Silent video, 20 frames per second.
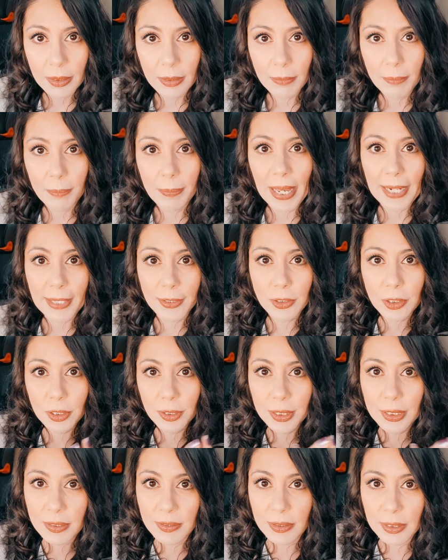Back to
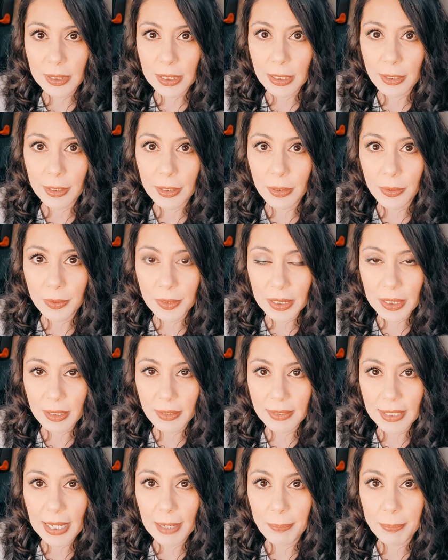the scenario and the
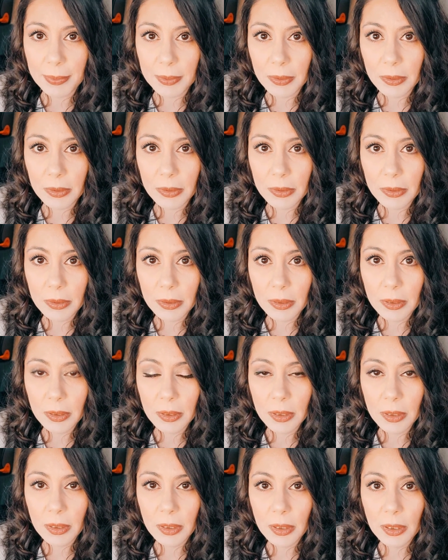example,
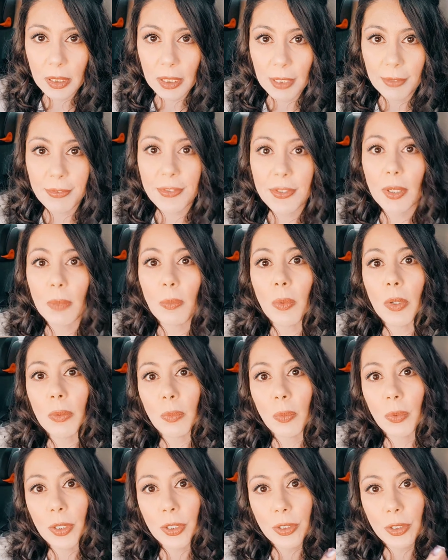if someone
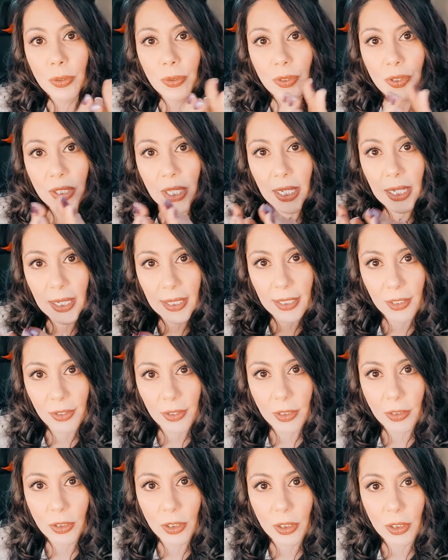were to say
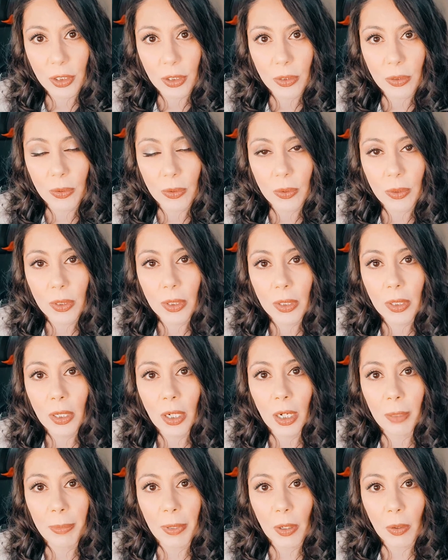anything to you
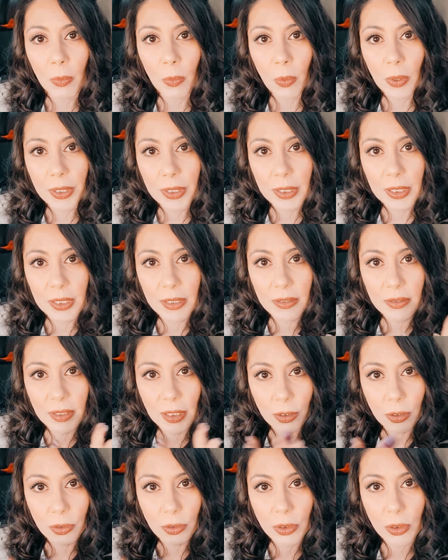about what it is
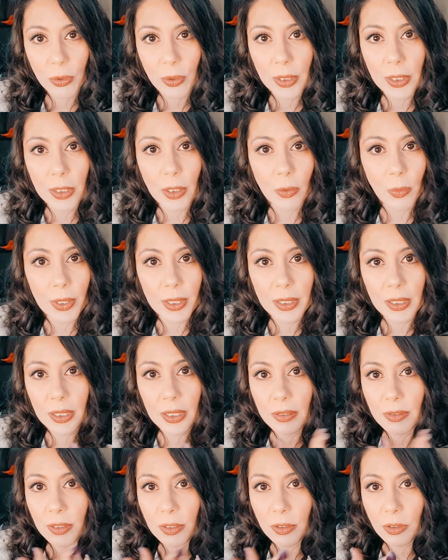that you're doing or what it
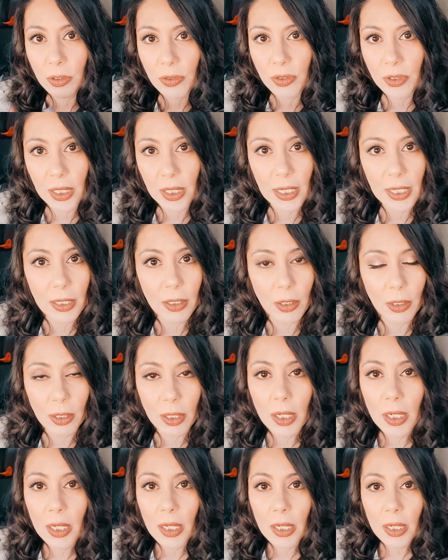is that you're saying, or
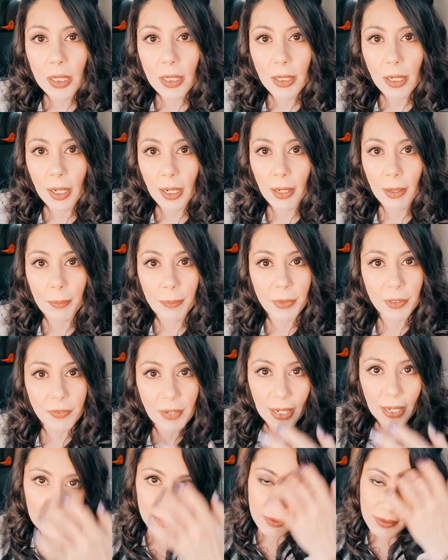
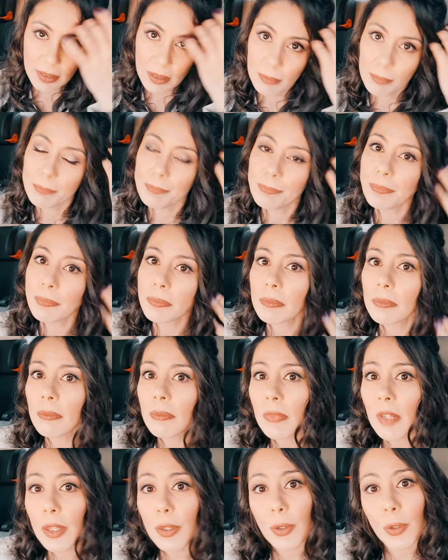provides
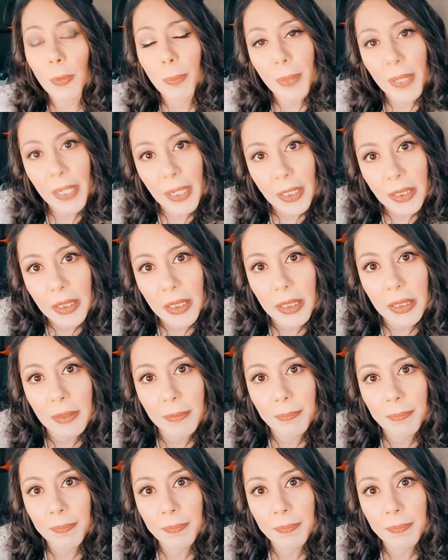their opinion,